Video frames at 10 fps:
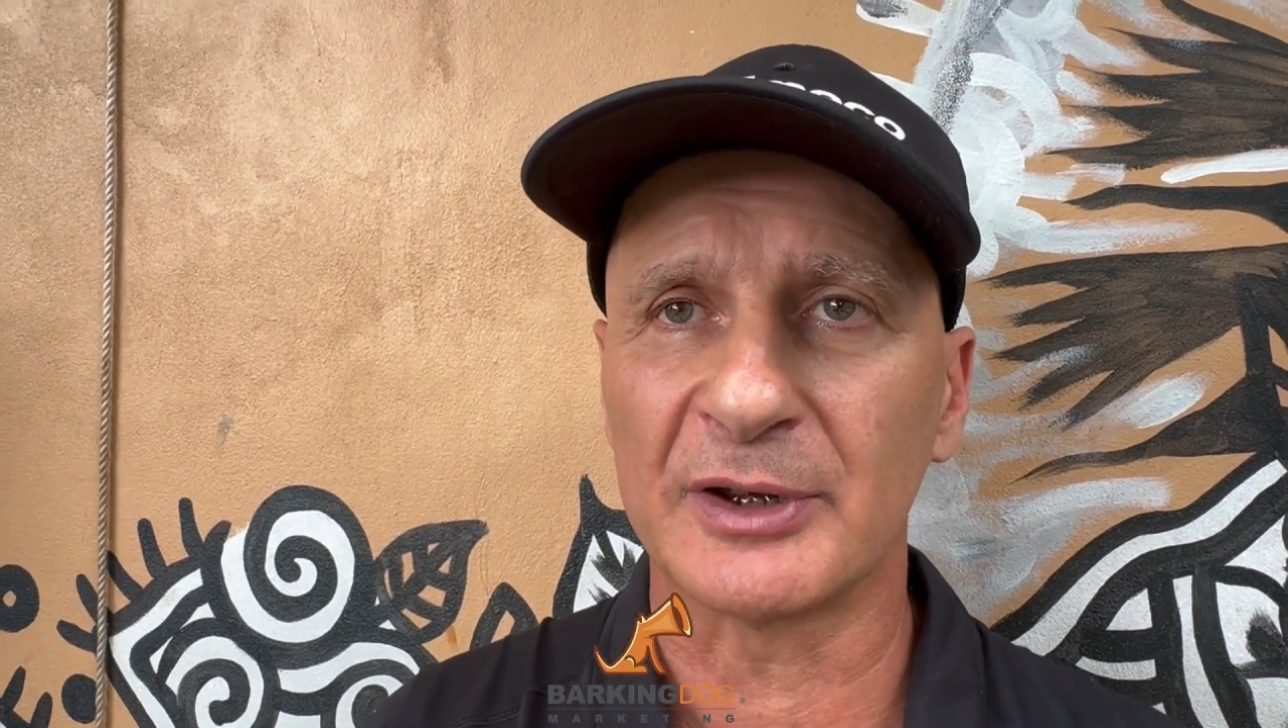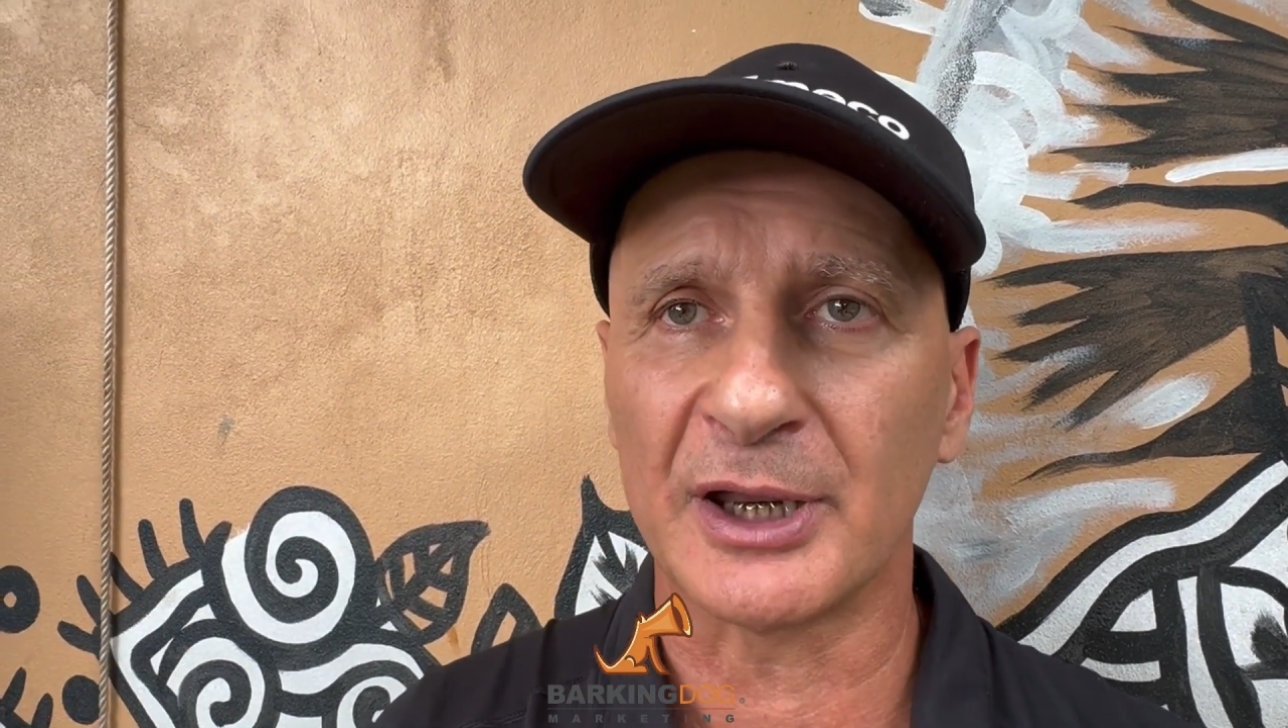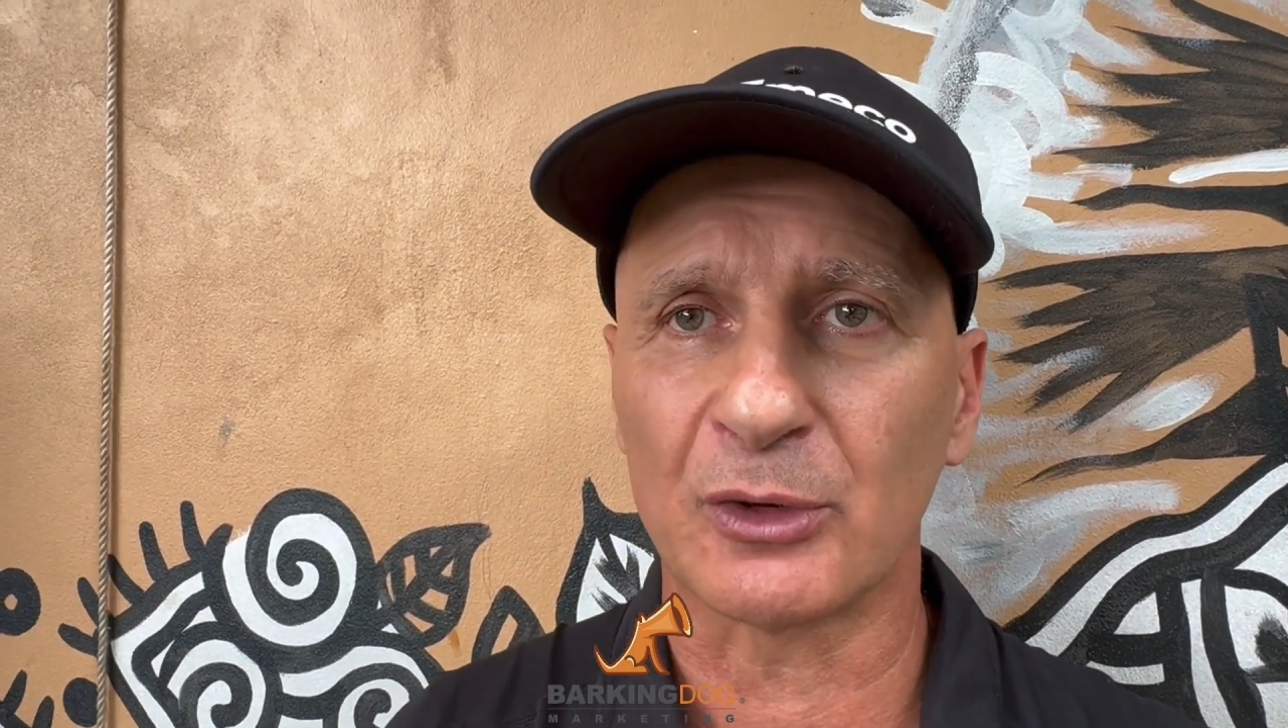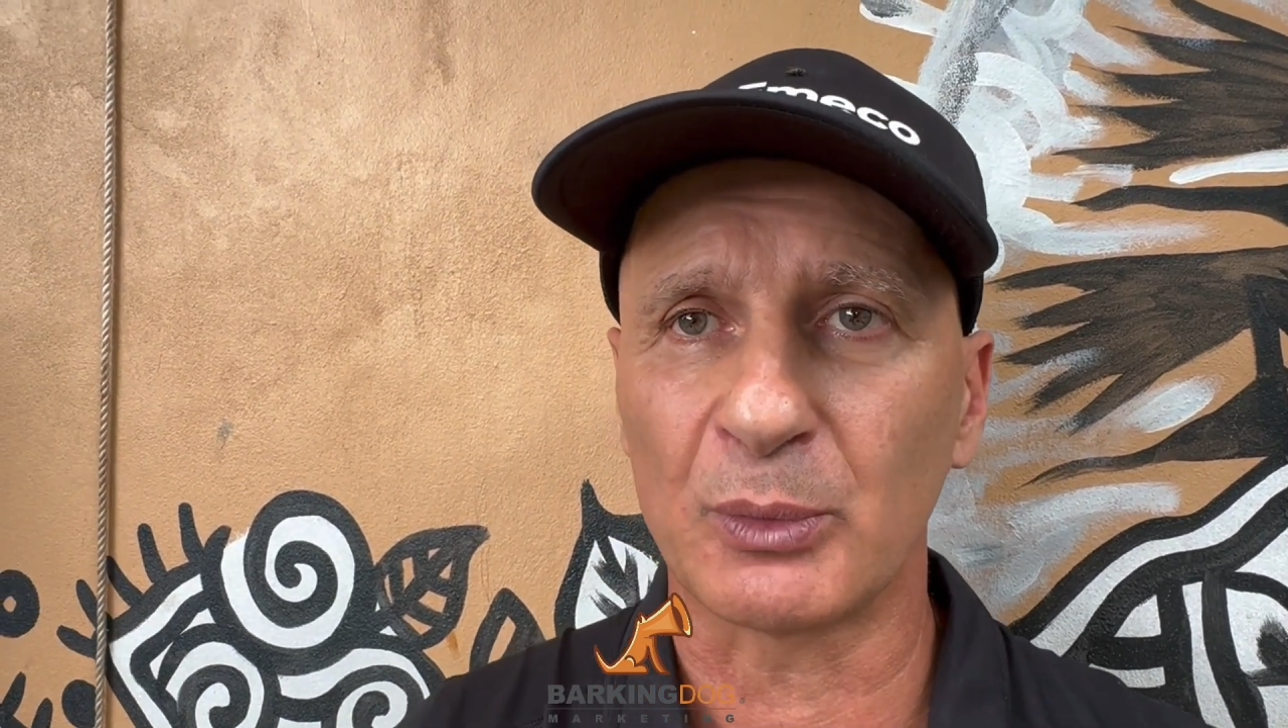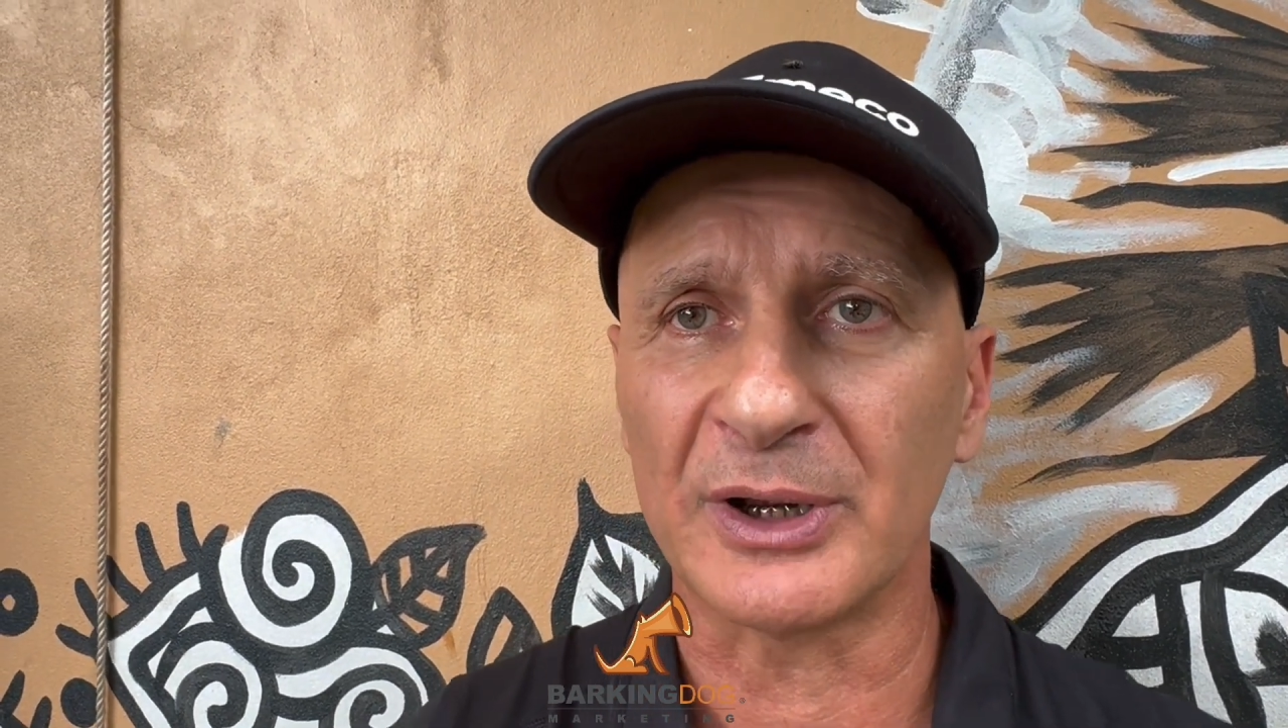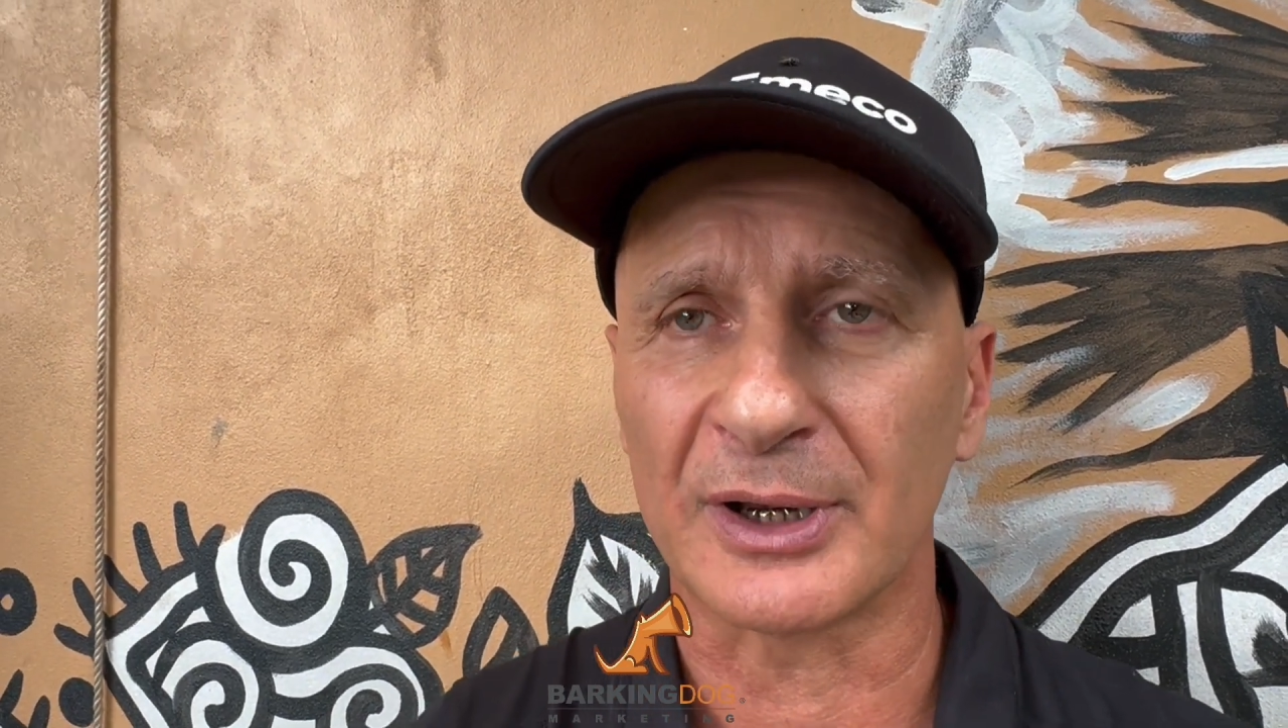there to win it.